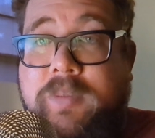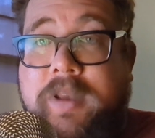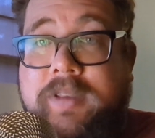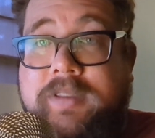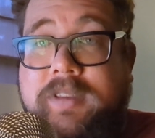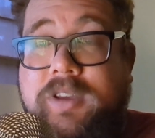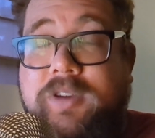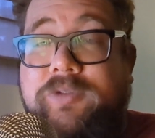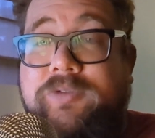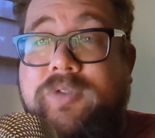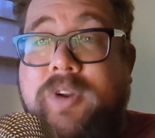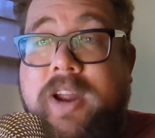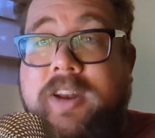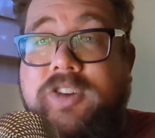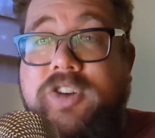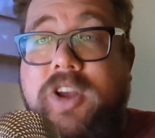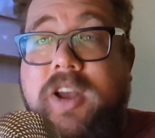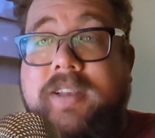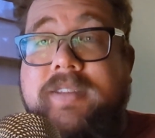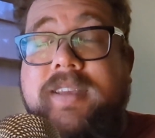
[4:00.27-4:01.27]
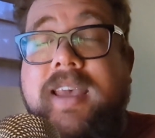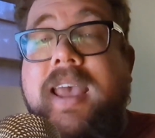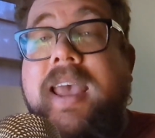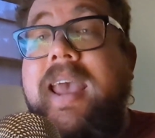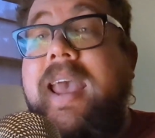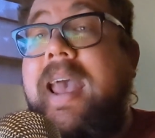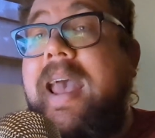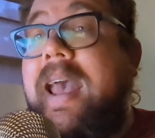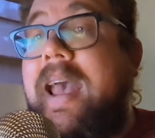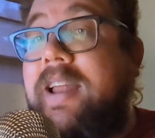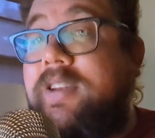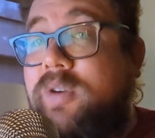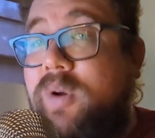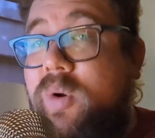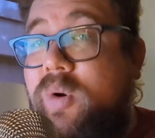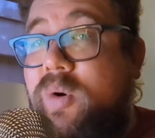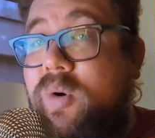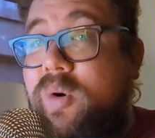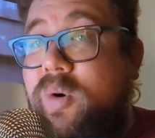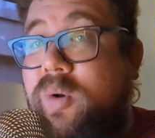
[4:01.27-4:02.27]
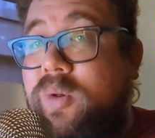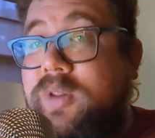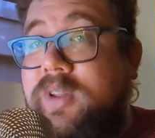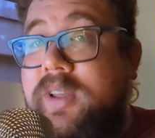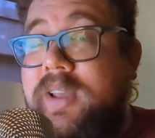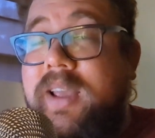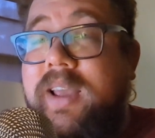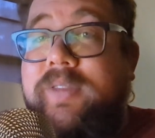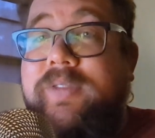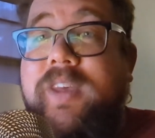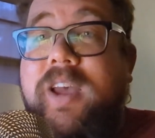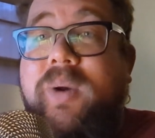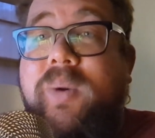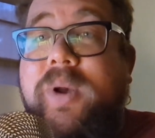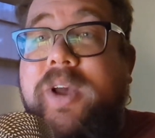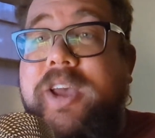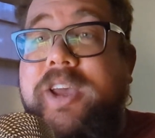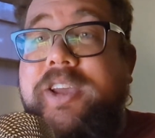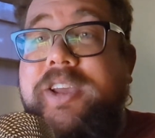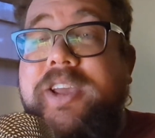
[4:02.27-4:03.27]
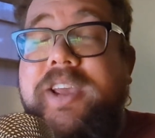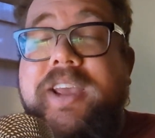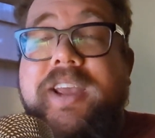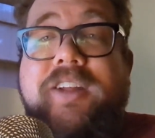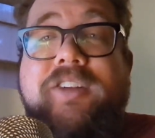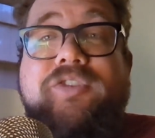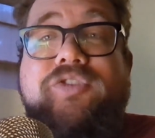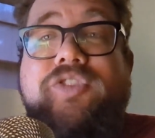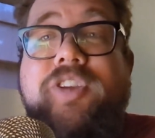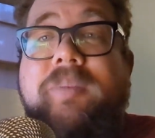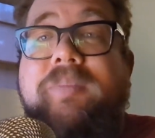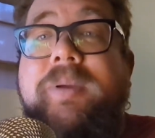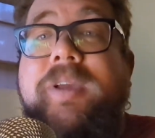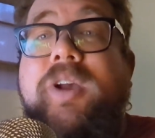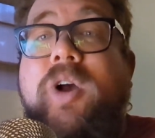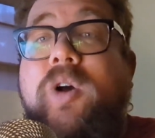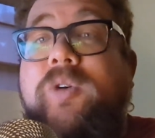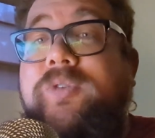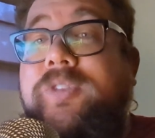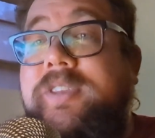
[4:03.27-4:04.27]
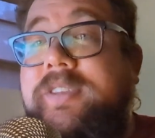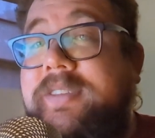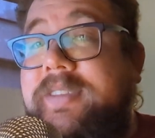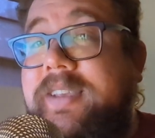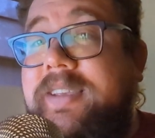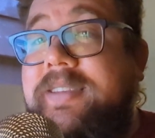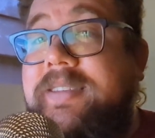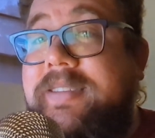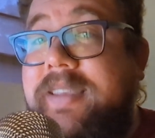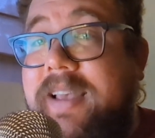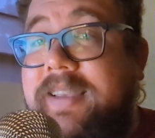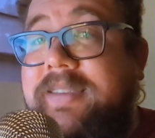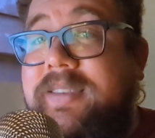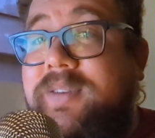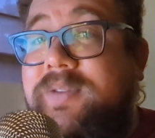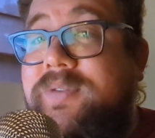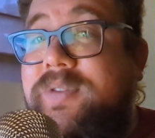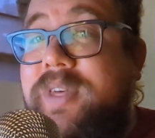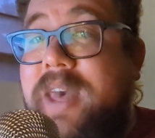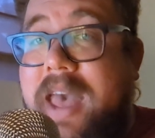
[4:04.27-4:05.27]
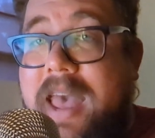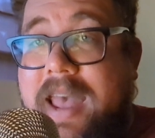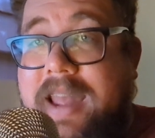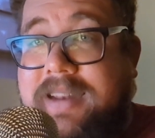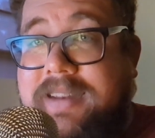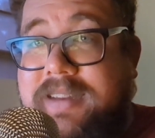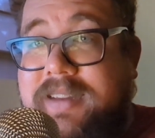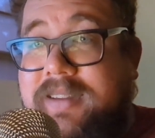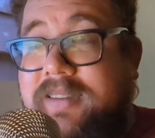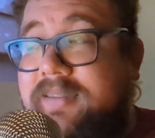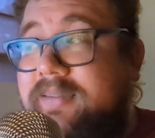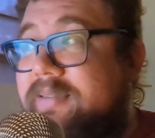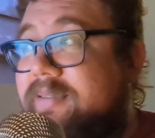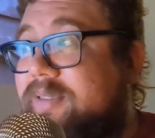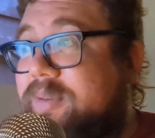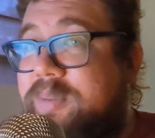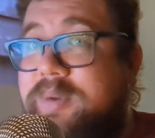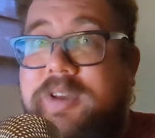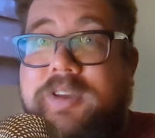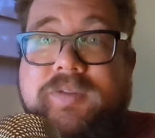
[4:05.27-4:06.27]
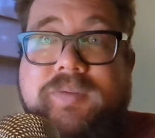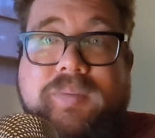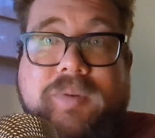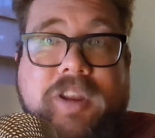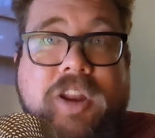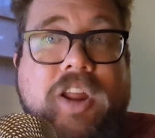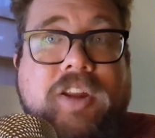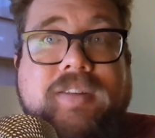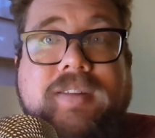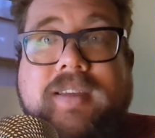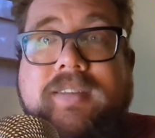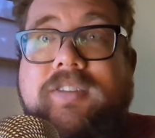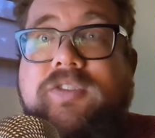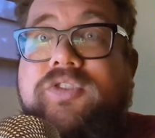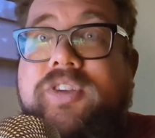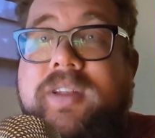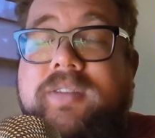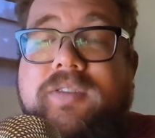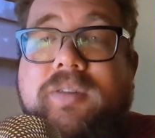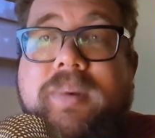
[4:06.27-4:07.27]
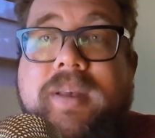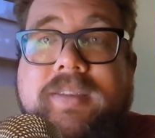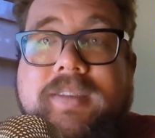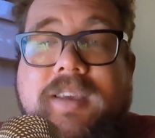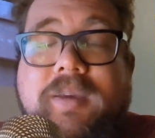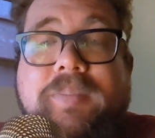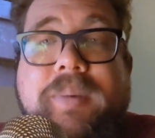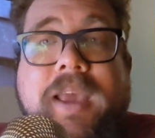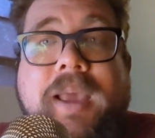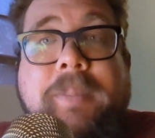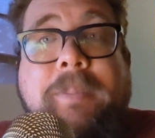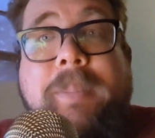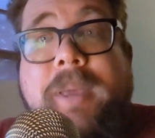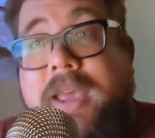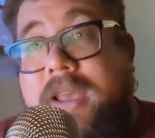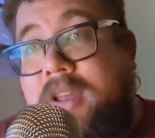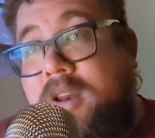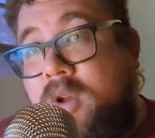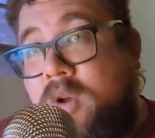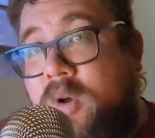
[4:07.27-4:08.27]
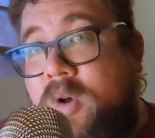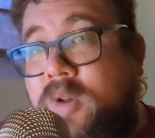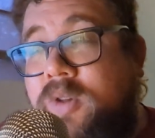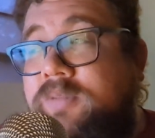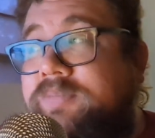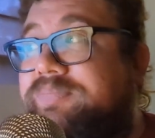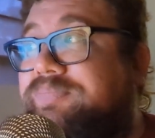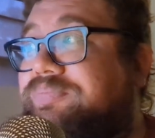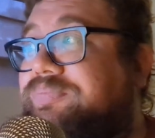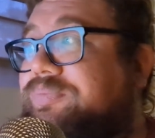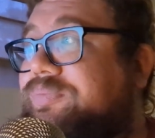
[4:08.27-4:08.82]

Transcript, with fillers: Massacre franchise at all. They were jumping off the success of that, because, you know, Texas Chainsaw Massacre being big and all.